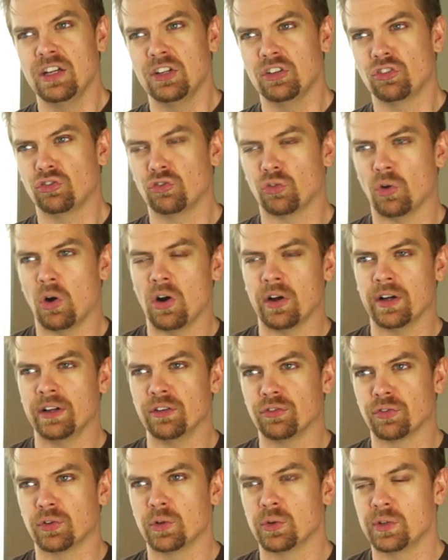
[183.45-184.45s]
strong
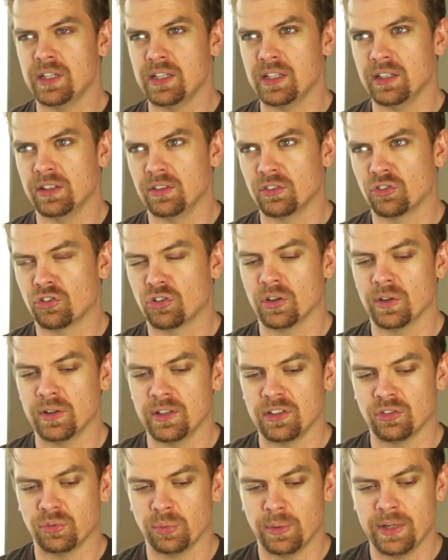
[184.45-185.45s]
and fruity and
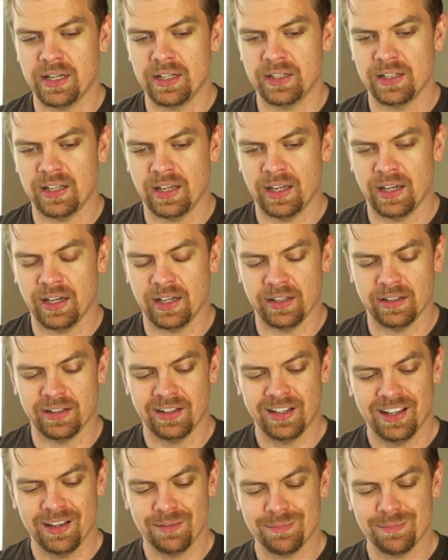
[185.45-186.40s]
sugary sweet and